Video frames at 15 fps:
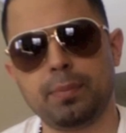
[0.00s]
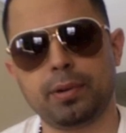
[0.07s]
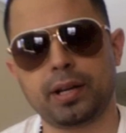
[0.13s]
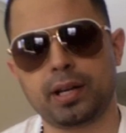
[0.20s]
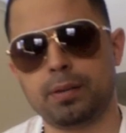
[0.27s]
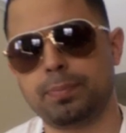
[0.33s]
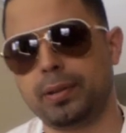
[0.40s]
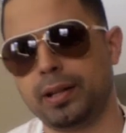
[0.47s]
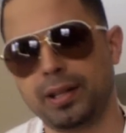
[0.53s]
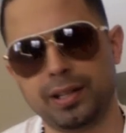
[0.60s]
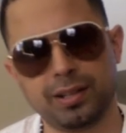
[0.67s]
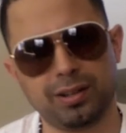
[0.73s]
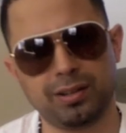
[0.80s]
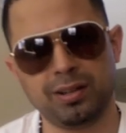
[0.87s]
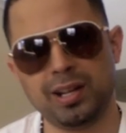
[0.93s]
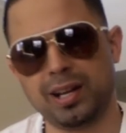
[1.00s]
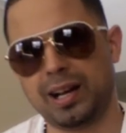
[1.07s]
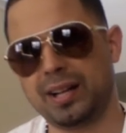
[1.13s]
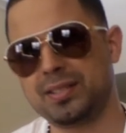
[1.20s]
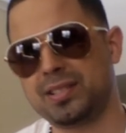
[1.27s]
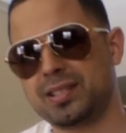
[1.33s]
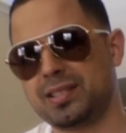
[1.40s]
but hearing
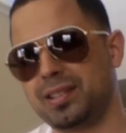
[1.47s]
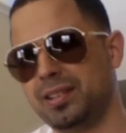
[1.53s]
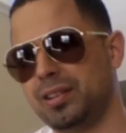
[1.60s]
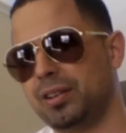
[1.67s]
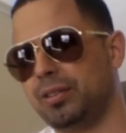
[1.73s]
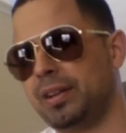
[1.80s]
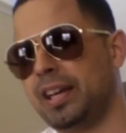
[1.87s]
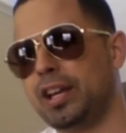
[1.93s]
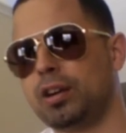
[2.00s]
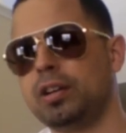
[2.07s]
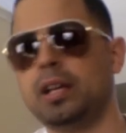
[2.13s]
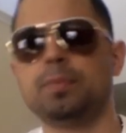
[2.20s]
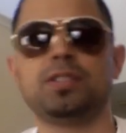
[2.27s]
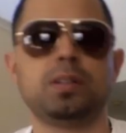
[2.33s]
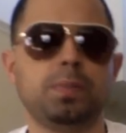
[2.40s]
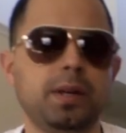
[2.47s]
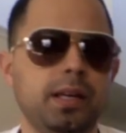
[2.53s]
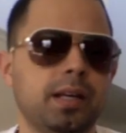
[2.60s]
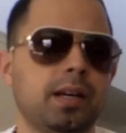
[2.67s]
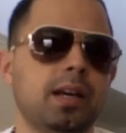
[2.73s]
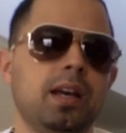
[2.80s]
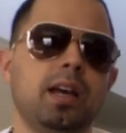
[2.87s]
him
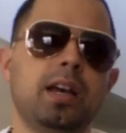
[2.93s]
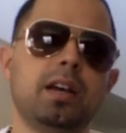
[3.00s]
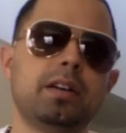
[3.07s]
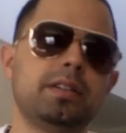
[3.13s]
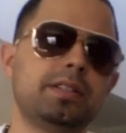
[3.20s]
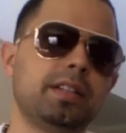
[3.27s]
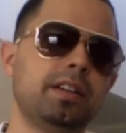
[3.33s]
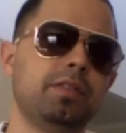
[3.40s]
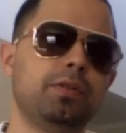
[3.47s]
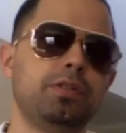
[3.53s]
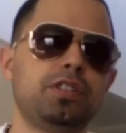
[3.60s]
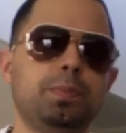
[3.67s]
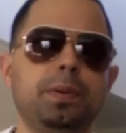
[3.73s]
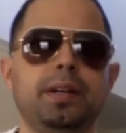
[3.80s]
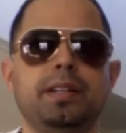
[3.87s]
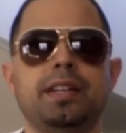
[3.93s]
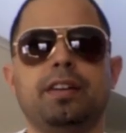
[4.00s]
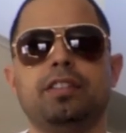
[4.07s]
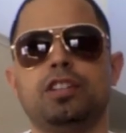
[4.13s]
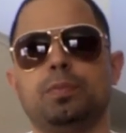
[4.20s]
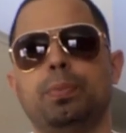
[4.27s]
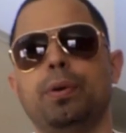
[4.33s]
speak, hearing his interview speak,
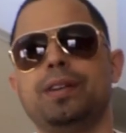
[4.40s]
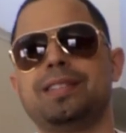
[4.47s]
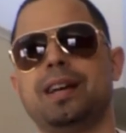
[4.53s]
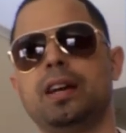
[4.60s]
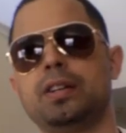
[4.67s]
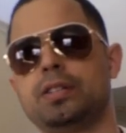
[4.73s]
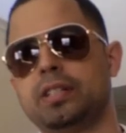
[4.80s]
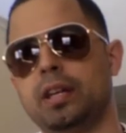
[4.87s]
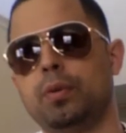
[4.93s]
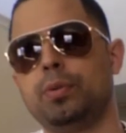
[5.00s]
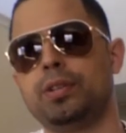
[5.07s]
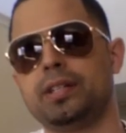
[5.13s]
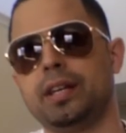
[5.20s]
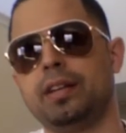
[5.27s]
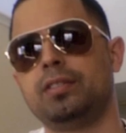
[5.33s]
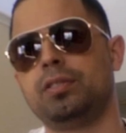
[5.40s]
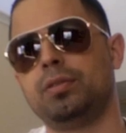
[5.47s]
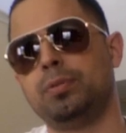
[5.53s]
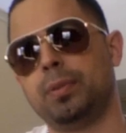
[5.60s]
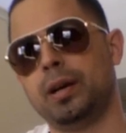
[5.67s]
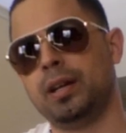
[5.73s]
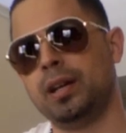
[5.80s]
hearing his points, I understand what he's getting
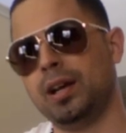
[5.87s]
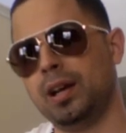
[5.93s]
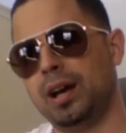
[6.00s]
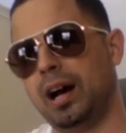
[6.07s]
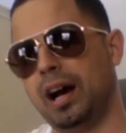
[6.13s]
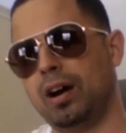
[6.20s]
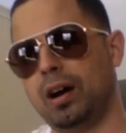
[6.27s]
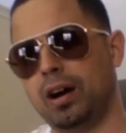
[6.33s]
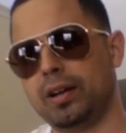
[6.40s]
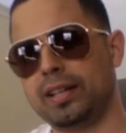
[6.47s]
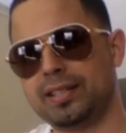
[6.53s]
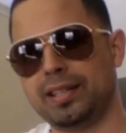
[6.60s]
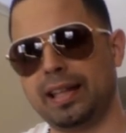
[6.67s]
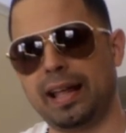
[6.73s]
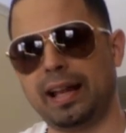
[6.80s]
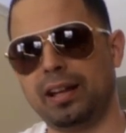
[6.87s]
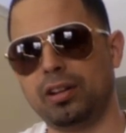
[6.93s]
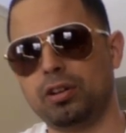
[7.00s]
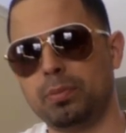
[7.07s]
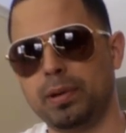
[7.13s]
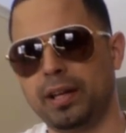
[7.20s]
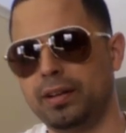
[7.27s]
to, but I'll get to that in a
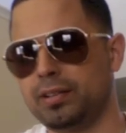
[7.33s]
little bit.